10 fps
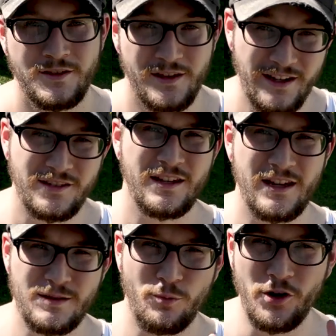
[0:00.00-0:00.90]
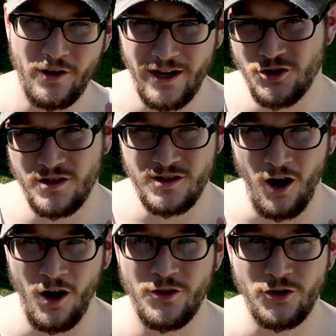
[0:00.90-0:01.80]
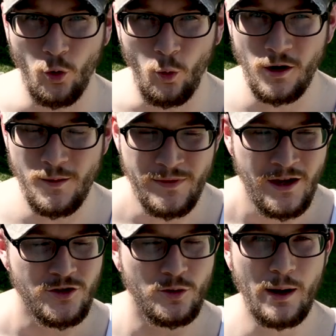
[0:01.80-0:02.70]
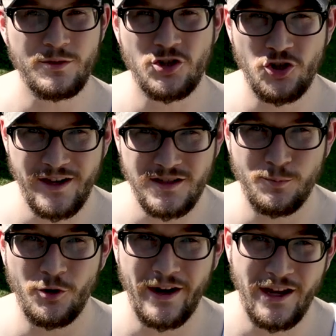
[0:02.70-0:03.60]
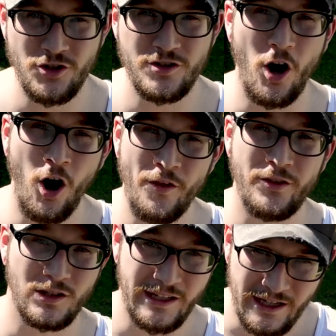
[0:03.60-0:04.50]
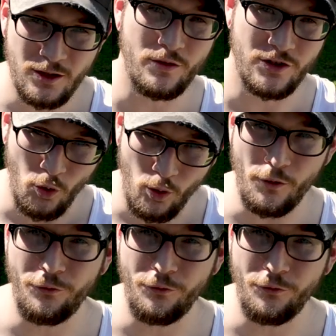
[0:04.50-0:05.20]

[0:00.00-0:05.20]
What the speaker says: So the next thing is put your hinges on the door. So what I would suggest is put your hinges on the lid or the door